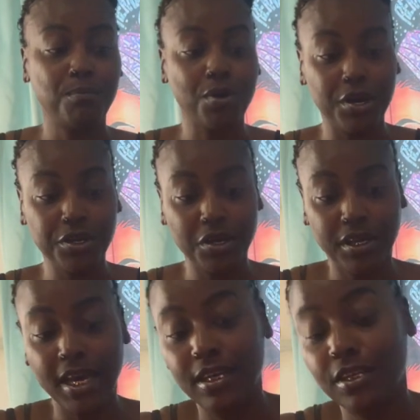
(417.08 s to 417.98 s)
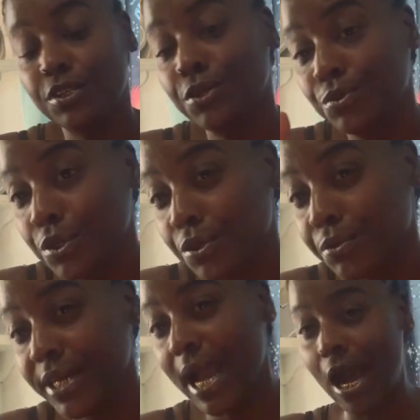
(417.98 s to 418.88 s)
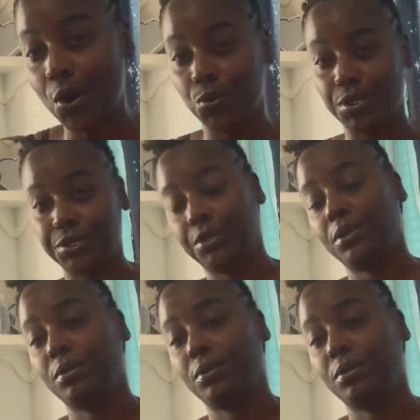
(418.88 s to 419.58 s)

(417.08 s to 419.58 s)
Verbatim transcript: Burn your candle two to three hours.